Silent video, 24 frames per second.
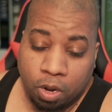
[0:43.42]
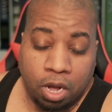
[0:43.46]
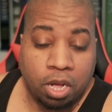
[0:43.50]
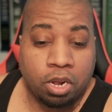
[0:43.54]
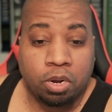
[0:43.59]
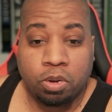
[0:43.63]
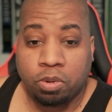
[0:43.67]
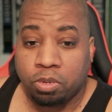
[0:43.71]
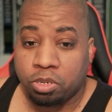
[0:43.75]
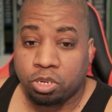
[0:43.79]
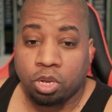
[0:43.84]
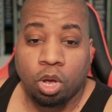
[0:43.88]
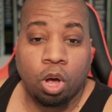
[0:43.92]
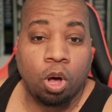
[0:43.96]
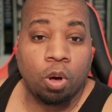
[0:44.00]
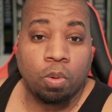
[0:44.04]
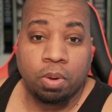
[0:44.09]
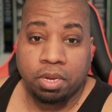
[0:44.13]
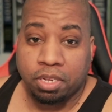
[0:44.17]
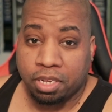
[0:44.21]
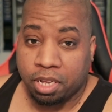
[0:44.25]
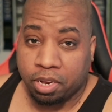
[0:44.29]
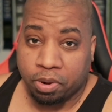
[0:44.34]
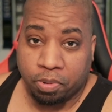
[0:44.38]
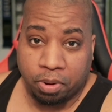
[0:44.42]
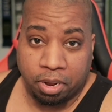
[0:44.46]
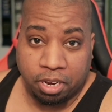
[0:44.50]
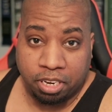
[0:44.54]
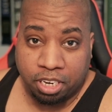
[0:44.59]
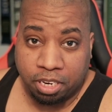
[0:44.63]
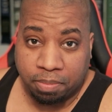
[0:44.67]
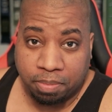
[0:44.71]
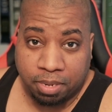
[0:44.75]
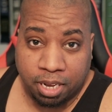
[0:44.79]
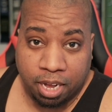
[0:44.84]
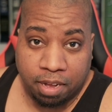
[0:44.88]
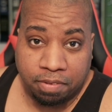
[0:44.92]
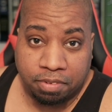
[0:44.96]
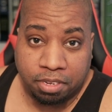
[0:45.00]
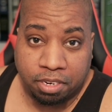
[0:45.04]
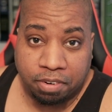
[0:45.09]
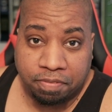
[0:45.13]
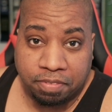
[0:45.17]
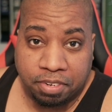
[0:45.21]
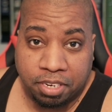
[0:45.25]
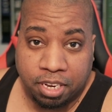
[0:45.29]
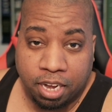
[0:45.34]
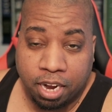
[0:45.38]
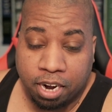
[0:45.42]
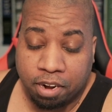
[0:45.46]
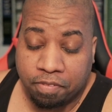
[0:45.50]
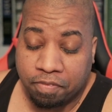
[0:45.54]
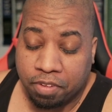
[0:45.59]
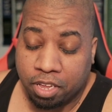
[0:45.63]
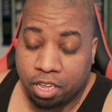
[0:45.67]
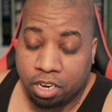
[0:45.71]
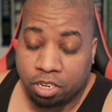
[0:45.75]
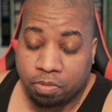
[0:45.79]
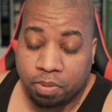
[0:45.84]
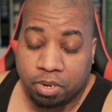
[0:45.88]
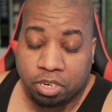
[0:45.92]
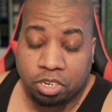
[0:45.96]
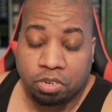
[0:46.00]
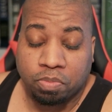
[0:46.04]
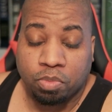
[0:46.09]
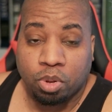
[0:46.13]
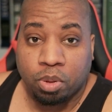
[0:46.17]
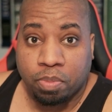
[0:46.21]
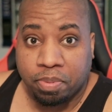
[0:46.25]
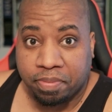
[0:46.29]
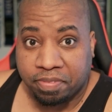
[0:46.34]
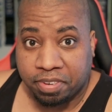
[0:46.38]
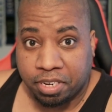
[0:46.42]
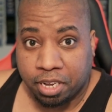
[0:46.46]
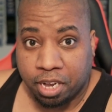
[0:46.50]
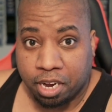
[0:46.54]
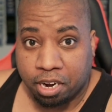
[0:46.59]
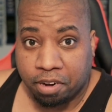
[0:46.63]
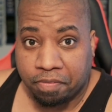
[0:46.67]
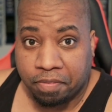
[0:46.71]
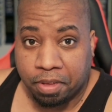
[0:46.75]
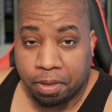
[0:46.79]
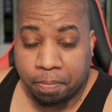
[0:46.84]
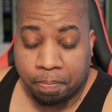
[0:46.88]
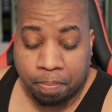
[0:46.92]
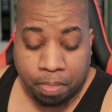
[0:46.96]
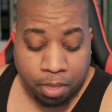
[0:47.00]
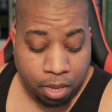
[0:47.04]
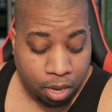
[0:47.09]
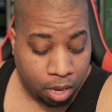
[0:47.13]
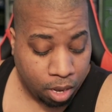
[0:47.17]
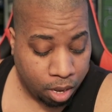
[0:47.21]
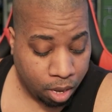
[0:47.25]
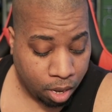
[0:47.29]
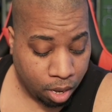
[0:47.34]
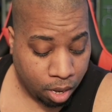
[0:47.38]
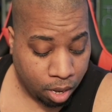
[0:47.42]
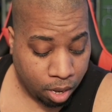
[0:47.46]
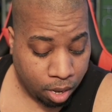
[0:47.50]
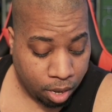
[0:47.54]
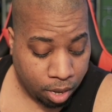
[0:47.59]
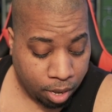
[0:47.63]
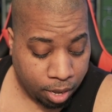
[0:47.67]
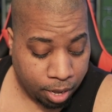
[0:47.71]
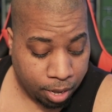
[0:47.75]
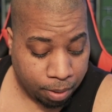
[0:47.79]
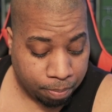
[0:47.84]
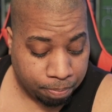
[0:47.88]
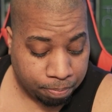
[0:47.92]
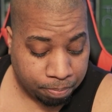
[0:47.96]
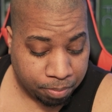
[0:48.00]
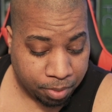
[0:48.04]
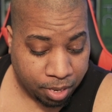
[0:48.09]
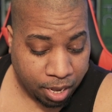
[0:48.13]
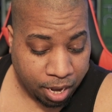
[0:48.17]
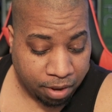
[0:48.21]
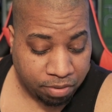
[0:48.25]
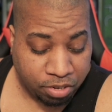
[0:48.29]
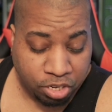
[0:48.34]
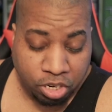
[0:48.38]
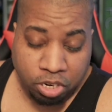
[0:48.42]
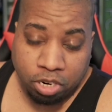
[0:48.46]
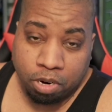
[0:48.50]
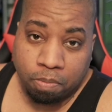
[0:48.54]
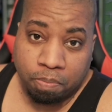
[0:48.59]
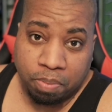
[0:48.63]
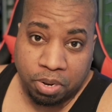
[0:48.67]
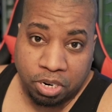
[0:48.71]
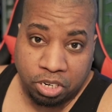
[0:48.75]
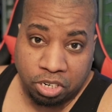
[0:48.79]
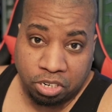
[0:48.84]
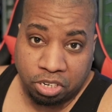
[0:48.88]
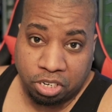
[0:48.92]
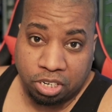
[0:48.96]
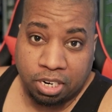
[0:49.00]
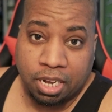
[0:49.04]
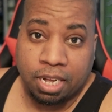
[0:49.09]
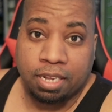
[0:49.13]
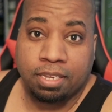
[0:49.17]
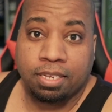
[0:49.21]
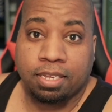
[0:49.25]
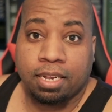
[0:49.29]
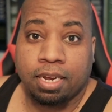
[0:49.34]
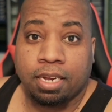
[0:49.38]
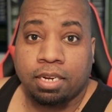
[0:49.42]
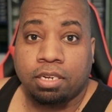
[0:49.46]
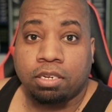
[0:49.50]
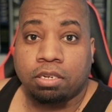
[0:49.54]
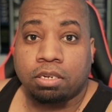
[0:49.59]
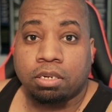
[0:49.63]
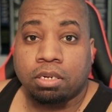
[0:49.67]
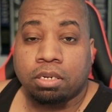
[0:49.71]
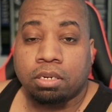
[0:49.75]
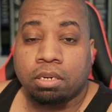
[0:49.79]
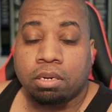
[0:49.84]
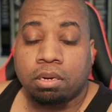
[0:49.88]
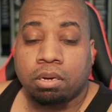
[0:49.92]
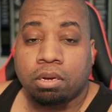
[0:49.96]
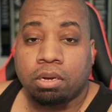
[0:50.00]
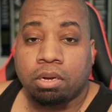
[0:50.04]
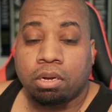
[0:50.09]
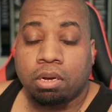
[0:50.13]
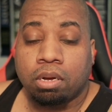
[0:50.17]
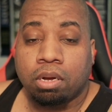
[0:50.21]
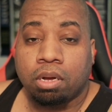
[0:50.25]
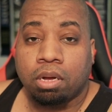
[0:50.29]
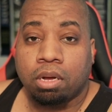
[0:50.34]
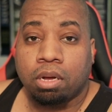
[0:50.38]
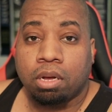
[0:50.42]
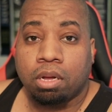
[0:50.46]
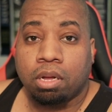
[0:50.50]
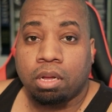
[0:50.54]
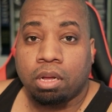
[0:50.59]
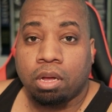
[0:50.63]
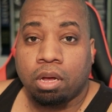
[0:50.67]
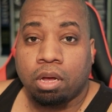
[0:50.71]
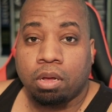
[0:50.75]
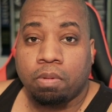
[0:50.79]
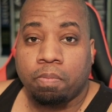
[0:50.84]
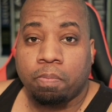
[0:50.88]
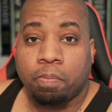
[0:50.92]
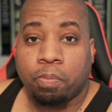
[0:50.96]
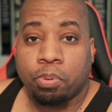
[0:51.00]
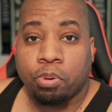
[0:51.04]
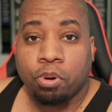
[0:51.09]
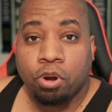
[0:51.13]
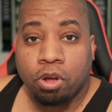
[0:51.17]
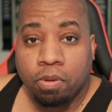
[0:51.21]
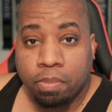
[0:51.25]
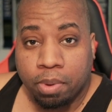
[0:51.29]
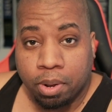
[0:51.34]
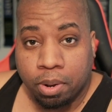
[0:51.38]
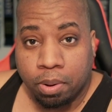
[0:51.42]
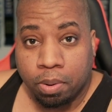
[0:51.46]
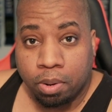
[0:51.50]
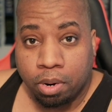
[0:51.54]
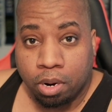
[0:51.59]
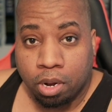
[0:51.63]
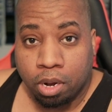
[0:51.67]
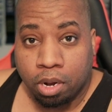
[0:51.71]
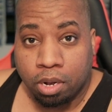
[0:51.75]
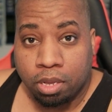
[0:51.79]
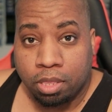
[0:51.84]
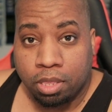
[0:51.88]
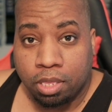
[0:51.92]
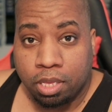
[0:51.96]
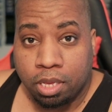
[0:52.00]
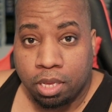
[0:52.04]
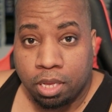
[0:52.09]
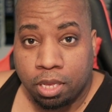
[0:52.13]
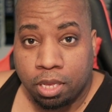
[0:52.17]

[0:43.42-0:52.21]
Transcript: who's always had great deep dives into photography, and especially mobile photography. I shared a bunch of shots that I took on pro mode on the